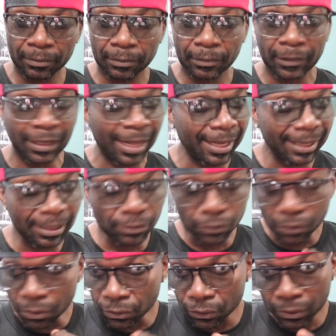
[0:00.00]
like I
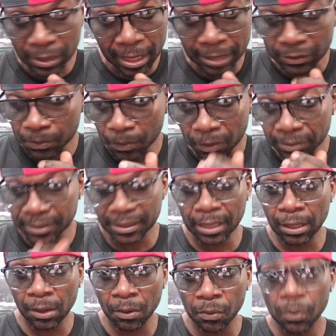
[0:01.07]
told you guys months
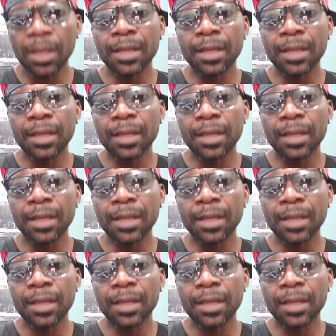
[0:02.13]
ago,